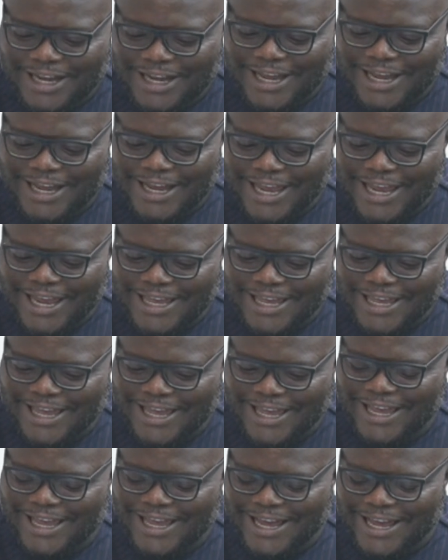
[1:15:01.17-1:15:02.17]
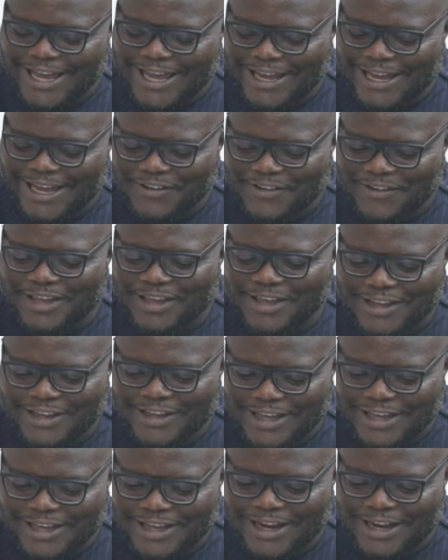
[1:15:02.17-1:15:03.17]
Yeah.
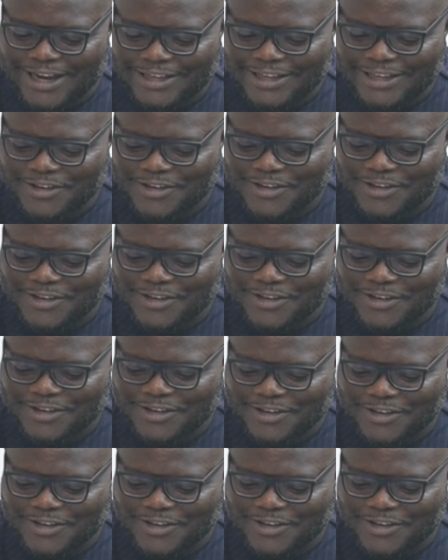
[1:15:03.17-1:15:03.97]
Okay, yeah. You